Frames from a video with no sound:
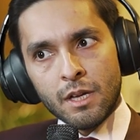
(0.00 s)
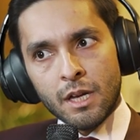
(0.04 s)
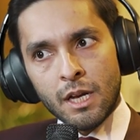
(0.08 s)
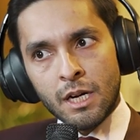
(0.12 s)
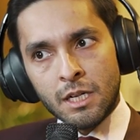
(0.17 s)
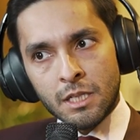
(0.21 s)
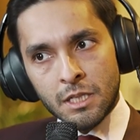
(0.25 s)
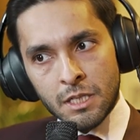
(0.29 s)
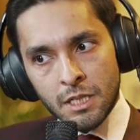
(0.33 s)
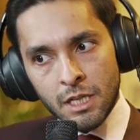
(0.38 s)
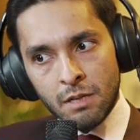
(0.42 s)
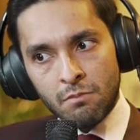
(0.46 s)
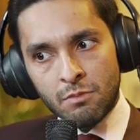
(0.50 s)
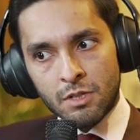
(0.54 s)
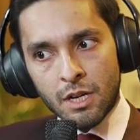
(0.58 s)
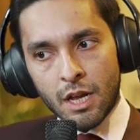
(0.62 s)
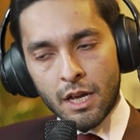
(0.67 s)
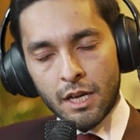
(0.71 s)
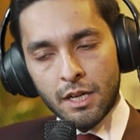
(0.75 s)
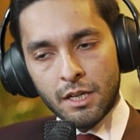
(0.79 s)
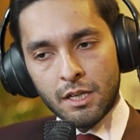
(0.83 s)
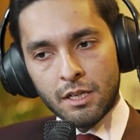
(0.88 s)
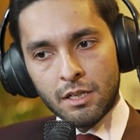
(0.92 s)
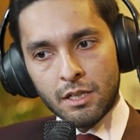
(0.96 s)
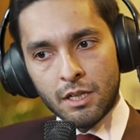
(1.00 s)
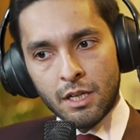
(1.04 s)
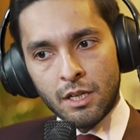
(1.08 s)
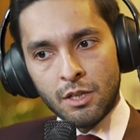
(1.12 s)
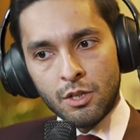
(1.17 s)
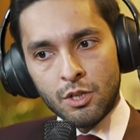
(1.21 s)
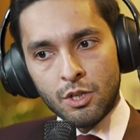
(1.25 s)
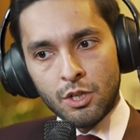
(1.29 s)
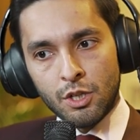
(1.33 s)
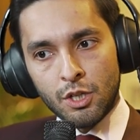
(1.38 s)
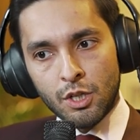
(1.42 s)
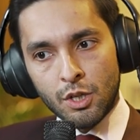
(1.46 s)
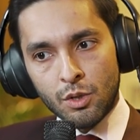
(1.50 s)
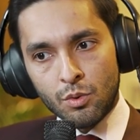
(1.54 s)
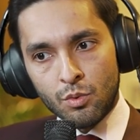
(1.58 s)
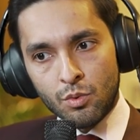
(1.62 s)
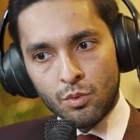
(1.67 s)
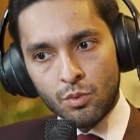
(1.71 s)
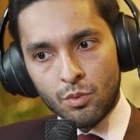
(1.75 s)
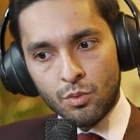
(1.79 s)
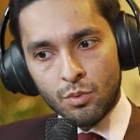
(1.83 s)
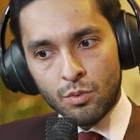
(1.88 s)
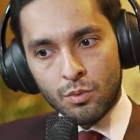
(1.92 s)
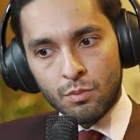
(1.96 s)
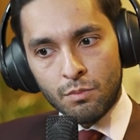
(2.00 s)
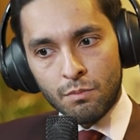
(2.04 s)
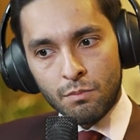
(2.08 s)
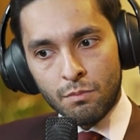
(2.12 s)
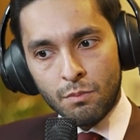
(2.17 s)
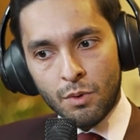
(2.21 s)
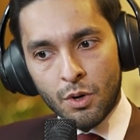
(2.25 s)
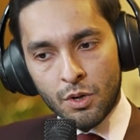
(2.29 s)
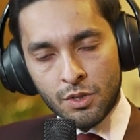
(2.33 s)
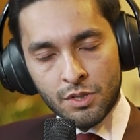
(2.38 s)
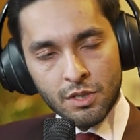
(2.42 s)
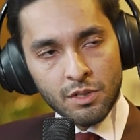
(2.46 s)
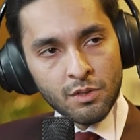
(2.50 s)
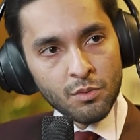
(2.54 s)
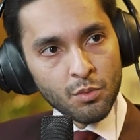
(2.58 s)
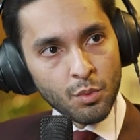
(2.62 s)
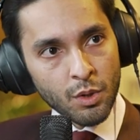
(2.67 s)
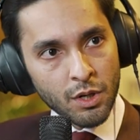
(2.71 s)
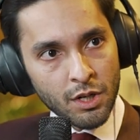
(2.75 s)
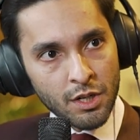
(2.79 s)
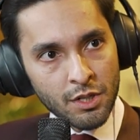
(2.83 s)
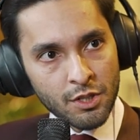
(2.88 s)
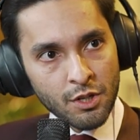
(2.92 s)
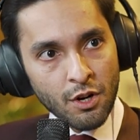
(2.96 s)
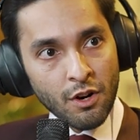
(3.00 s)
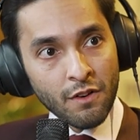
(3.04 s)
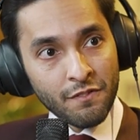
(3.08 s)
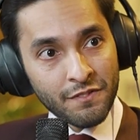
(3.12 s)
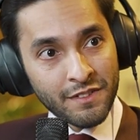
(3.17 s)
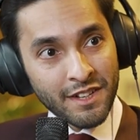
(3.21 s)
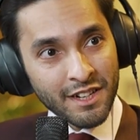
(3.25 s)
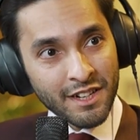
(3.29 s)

It seems like in the new modern world of